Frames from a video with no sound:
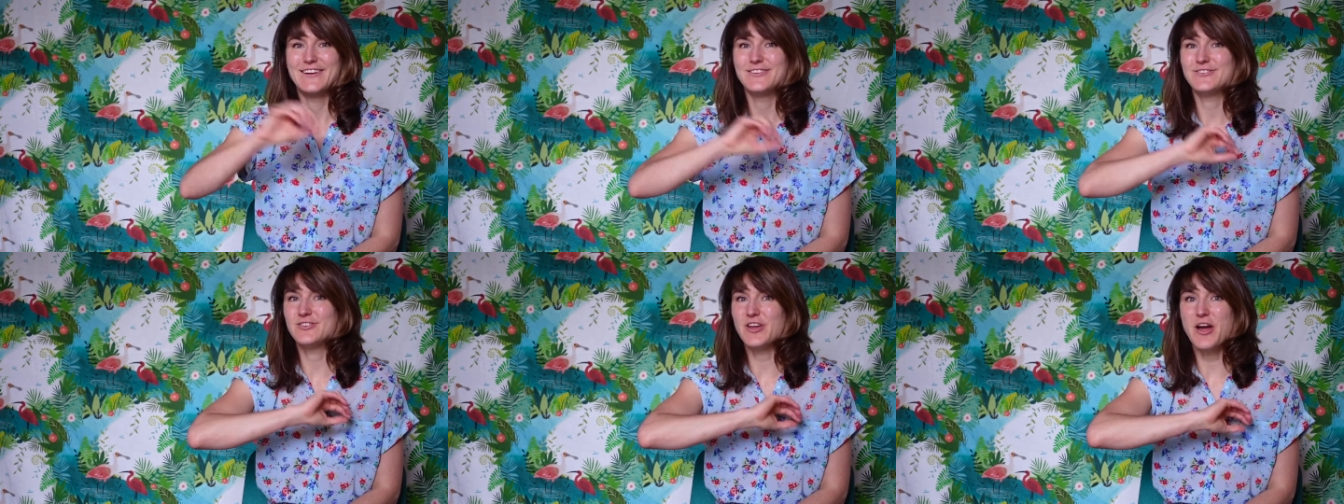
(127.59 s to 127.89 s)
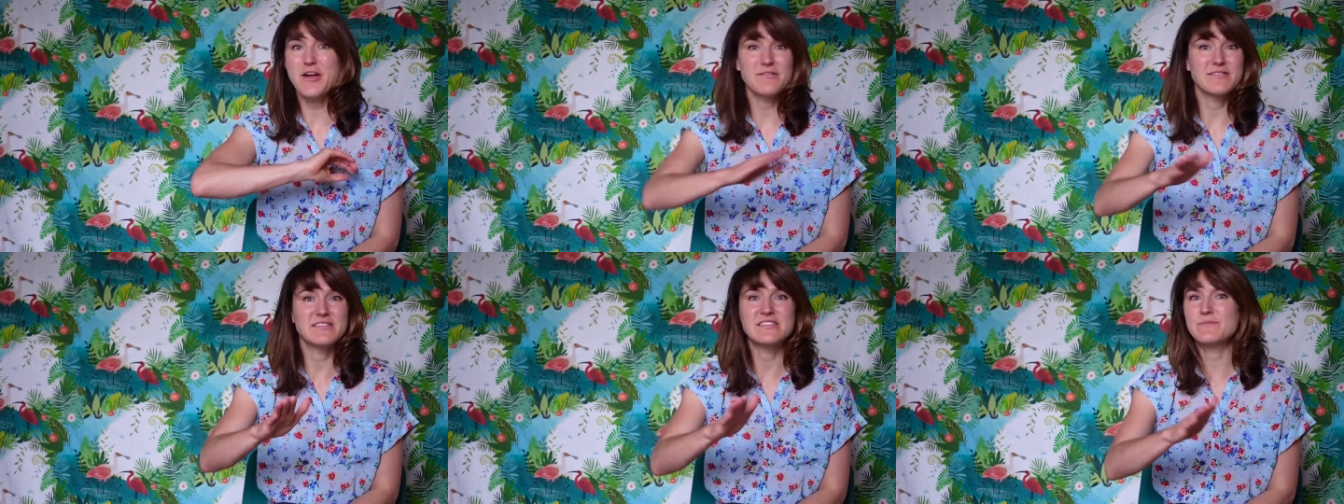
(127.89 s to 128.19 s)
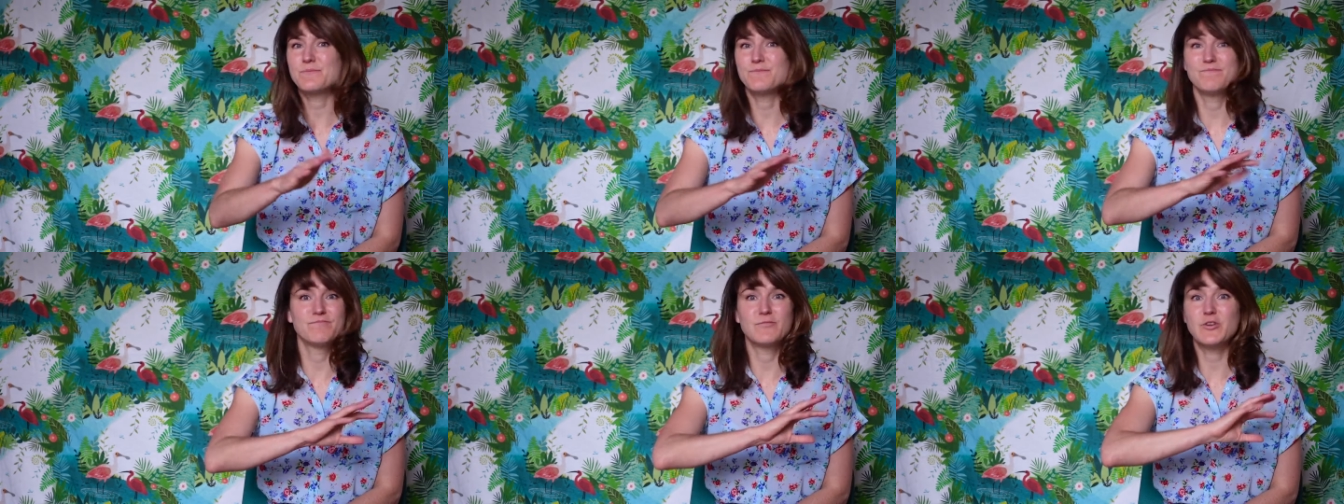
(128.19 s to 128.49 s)

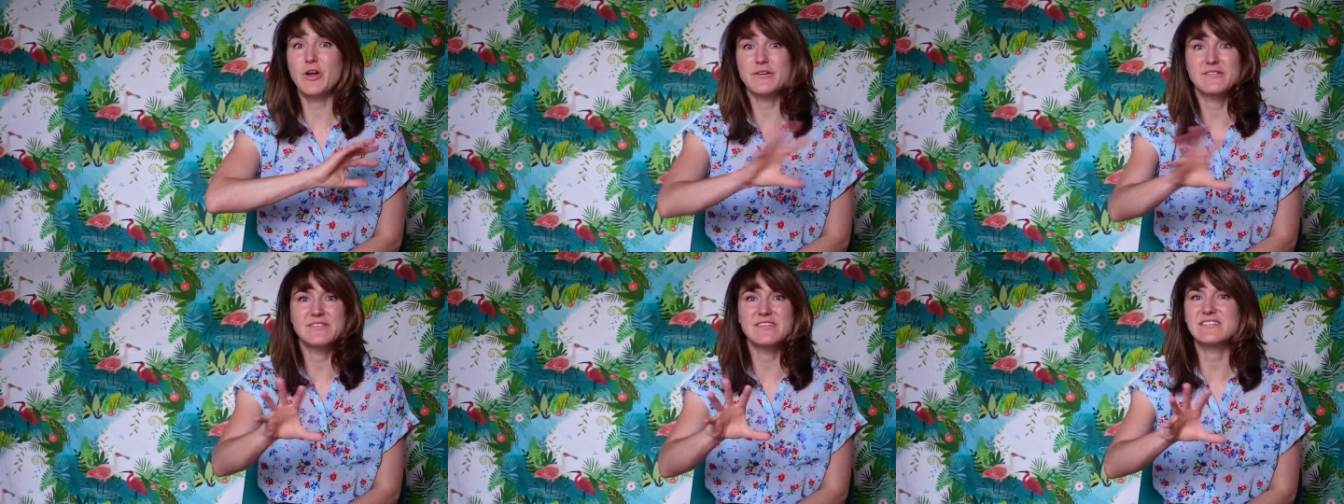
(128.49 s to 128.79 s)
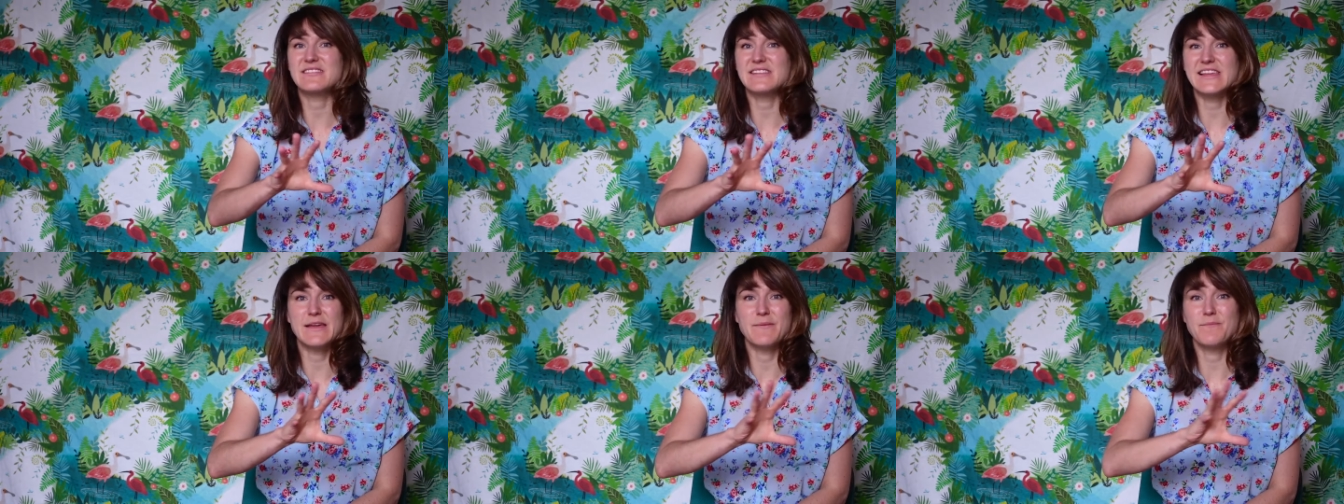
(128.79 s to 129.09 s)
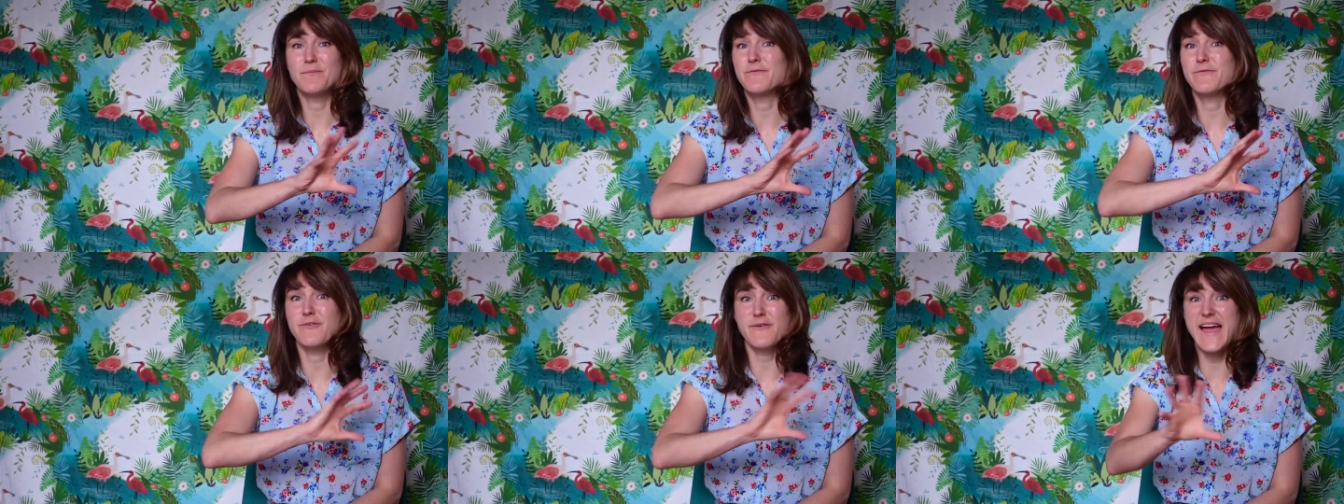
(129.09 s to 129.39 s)
Don't go to
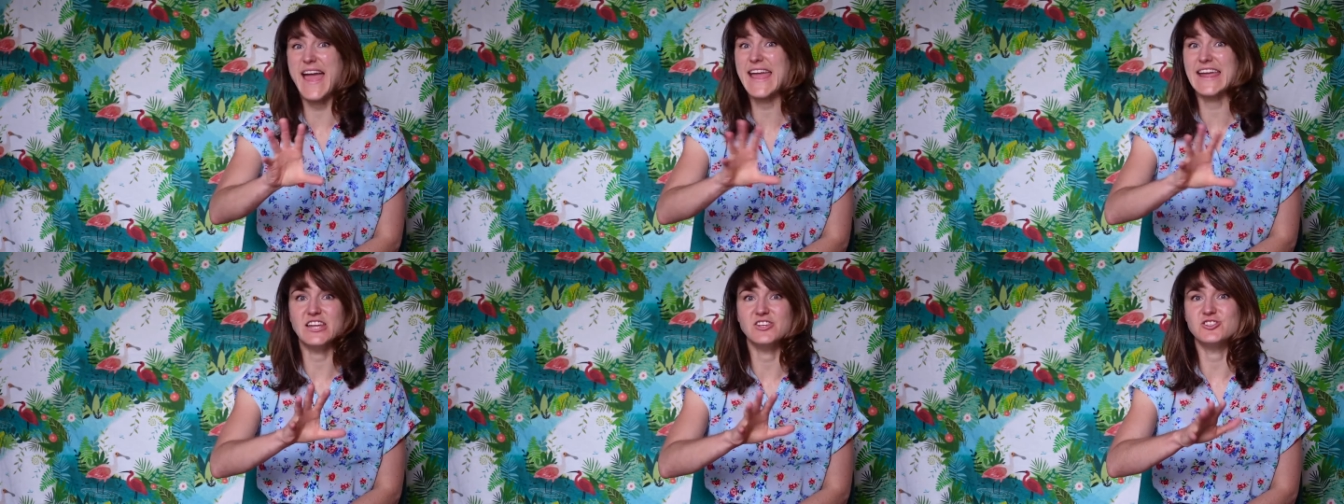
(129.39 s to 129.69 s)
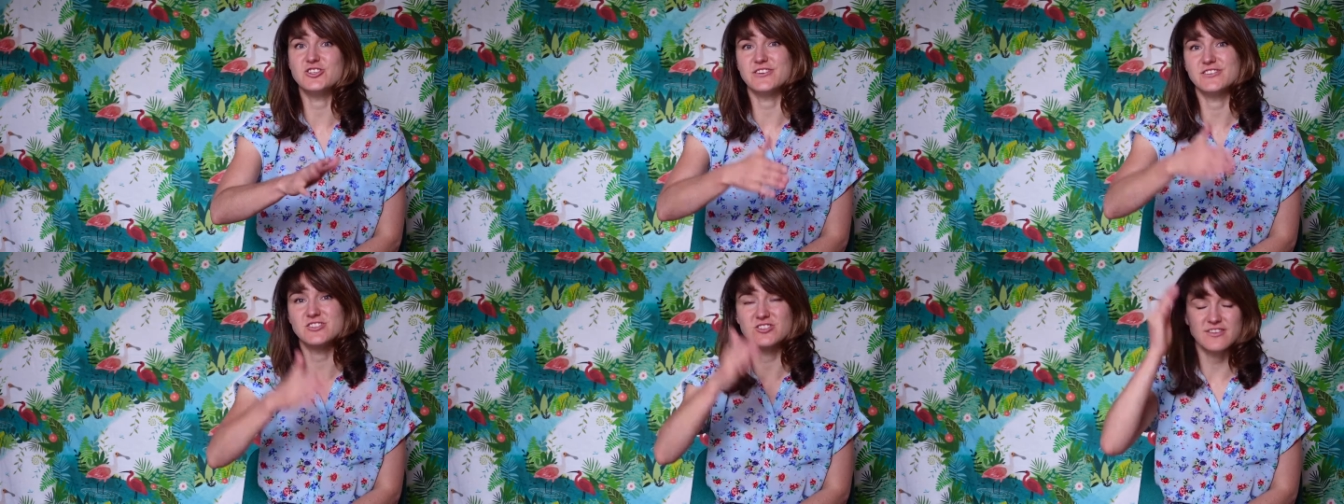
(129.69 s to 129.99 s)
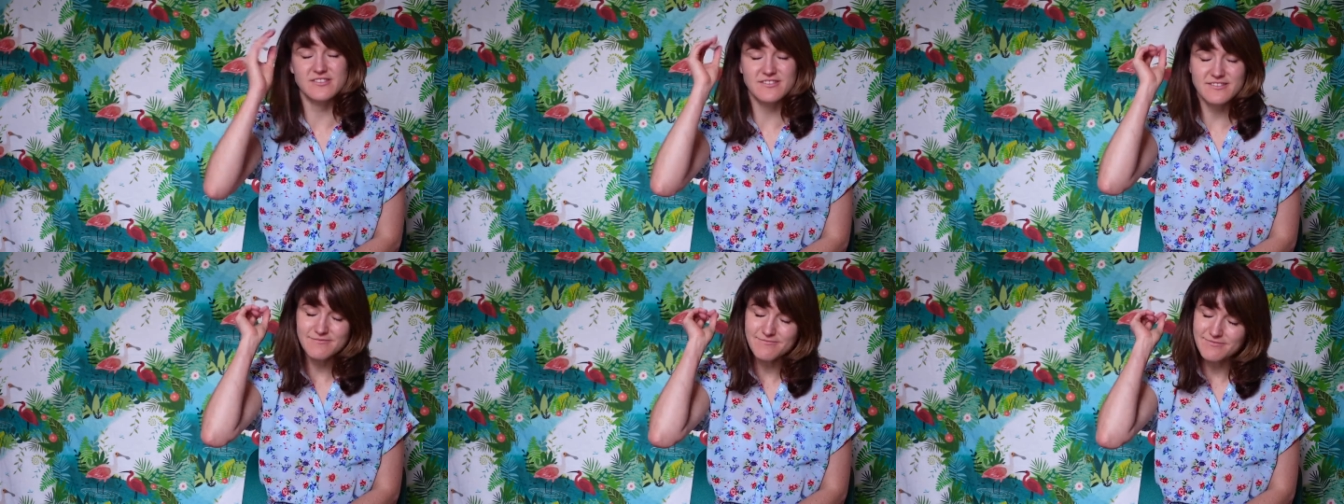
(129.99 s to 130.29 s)
sleep for ages,
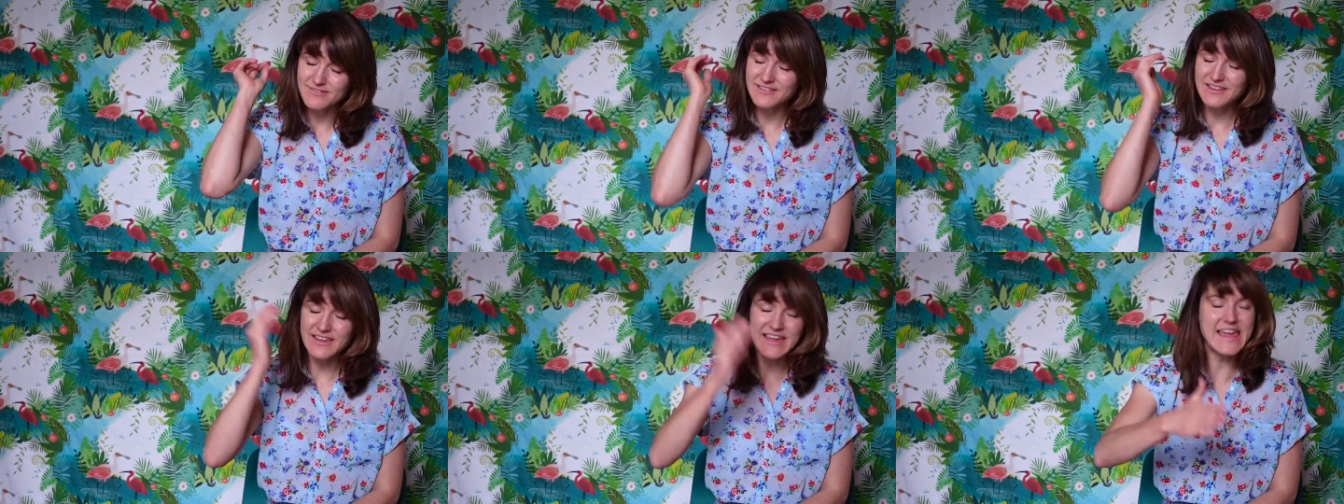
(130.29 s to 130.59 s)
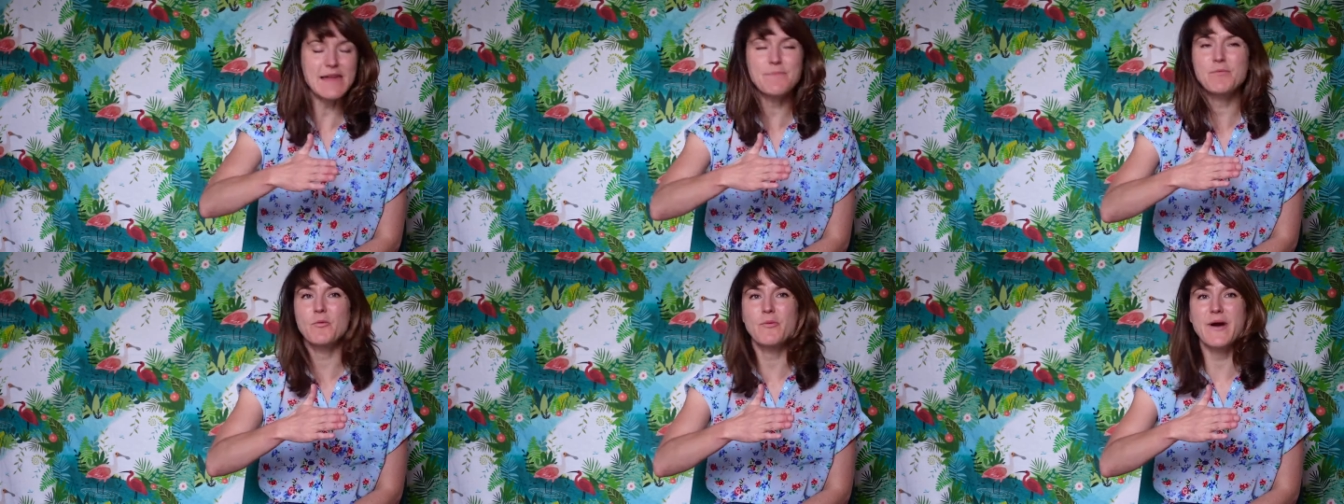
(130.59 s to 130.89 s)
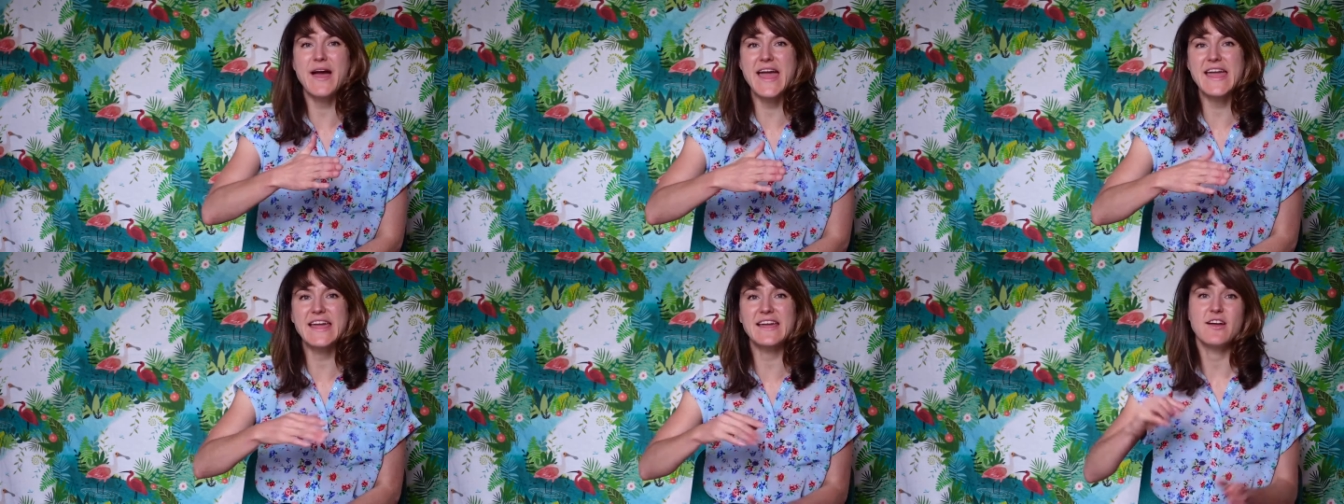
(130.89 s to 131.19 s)
just keep
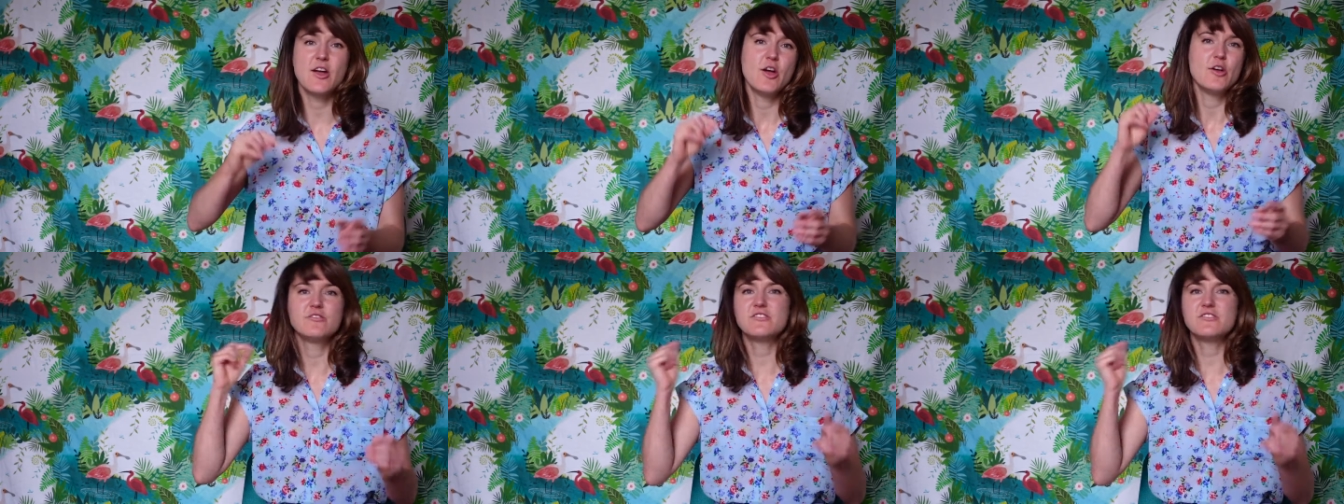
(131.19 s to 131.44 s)
awake,